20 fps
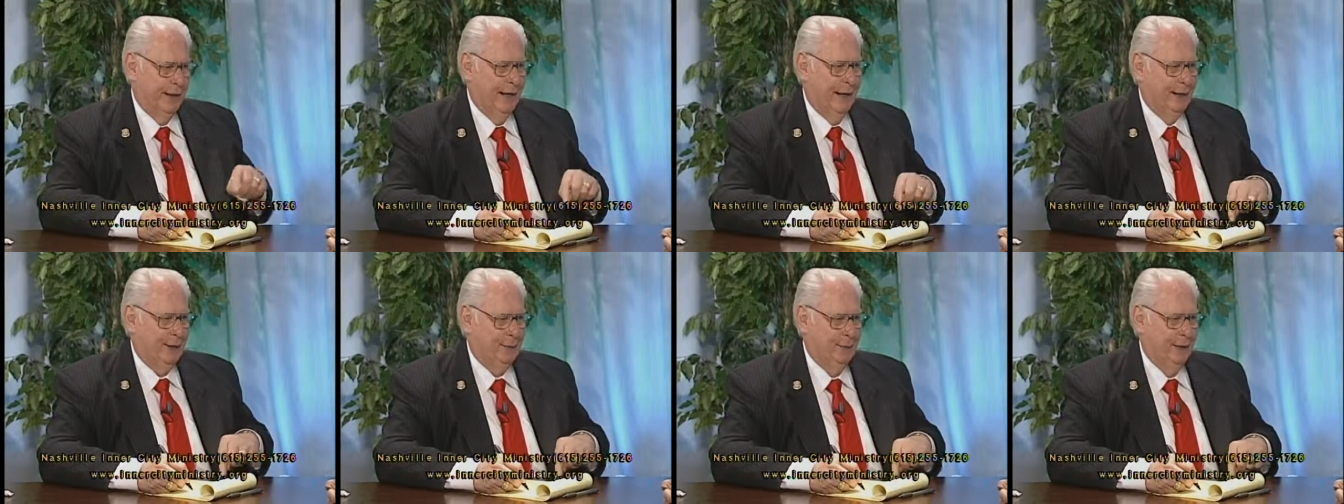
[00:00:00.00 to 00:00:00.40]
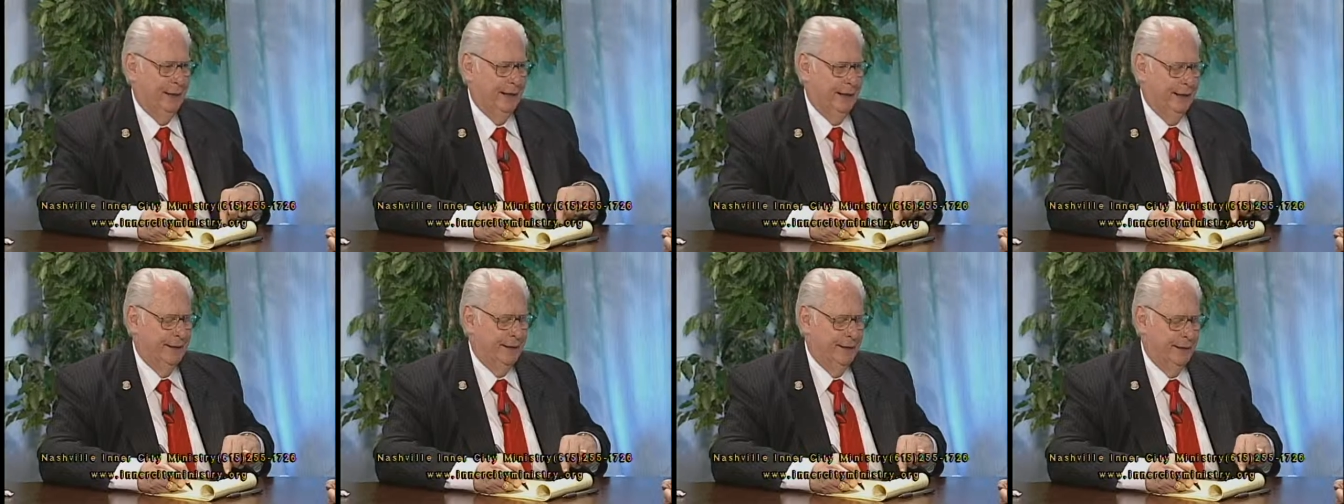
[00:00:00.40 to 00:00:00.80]
God's
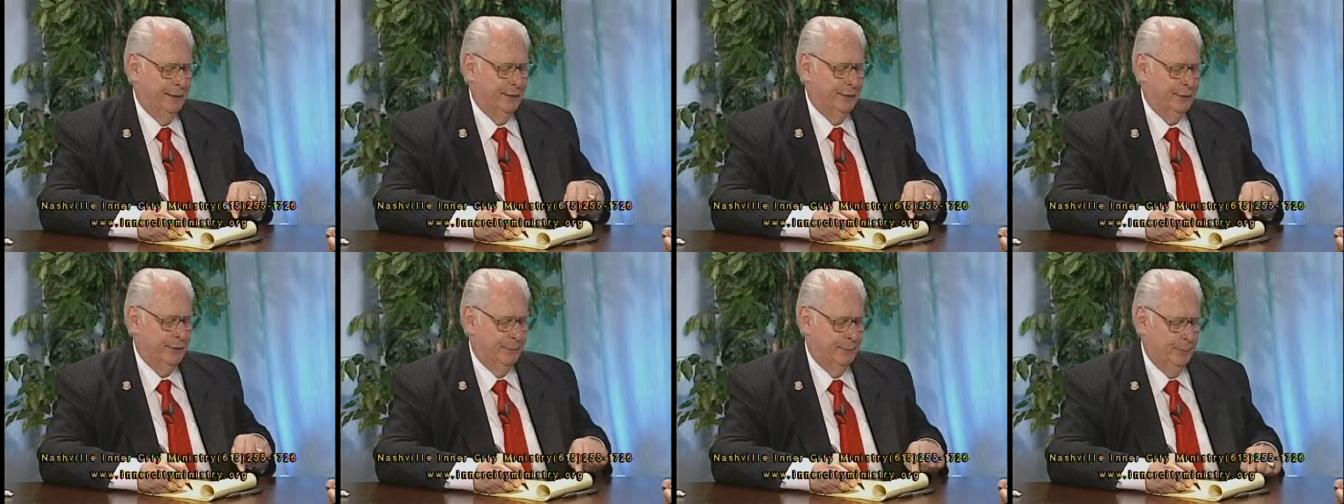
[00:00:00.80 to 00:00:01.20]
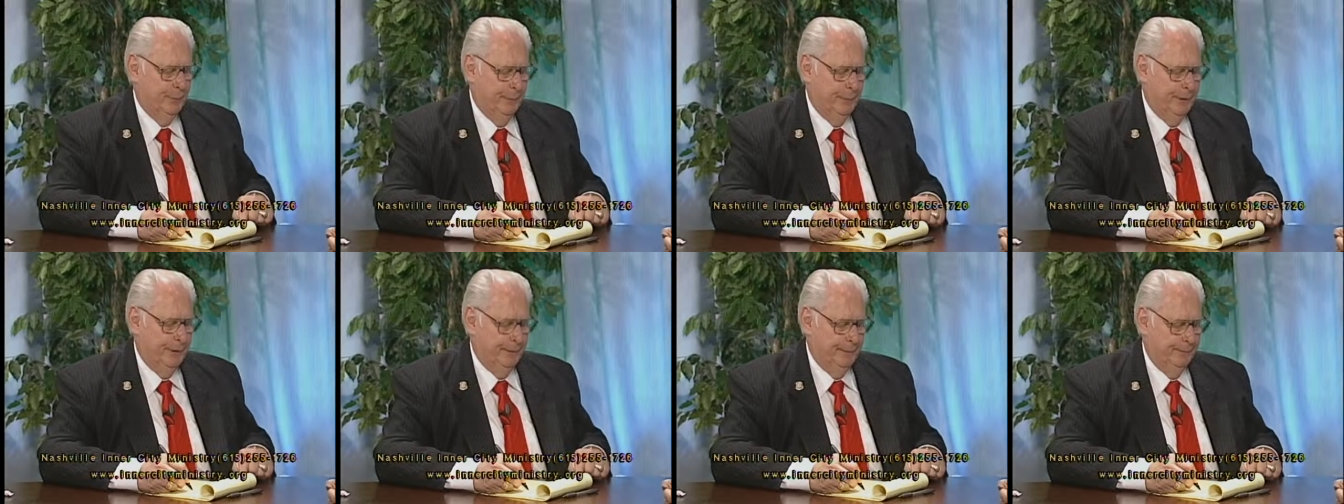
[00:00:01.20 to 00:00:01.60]
plan is
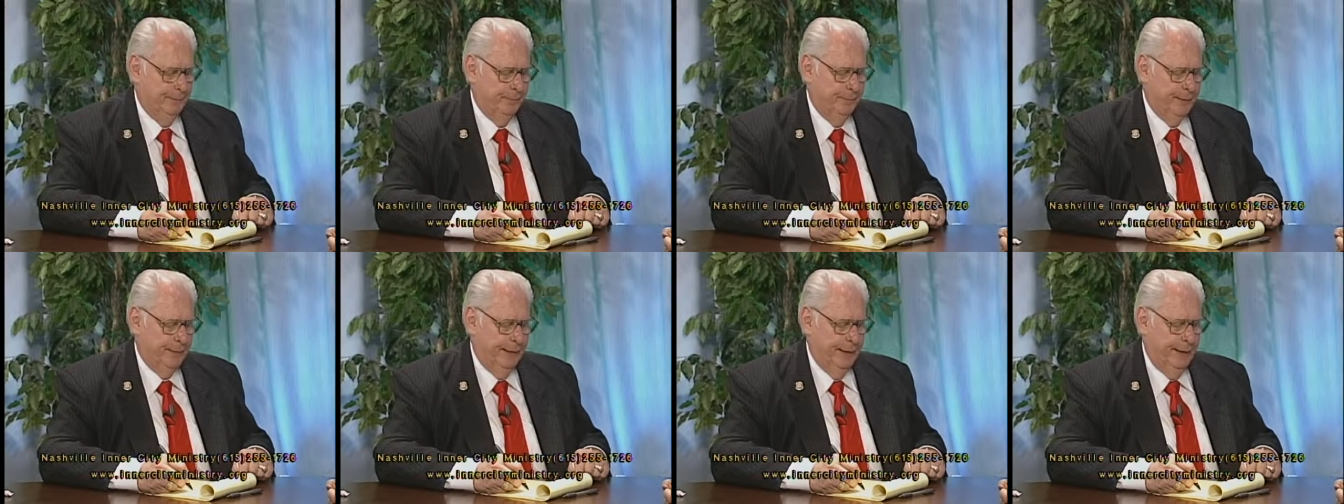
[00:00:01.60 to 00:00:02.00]
supreme.